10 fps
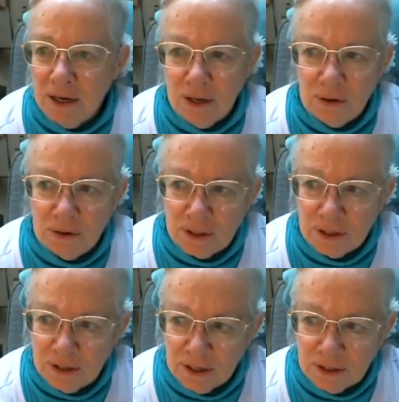you
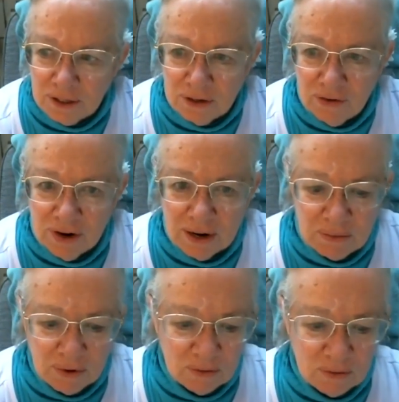suggested
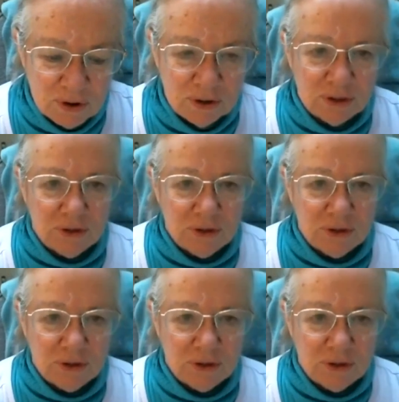grab a word.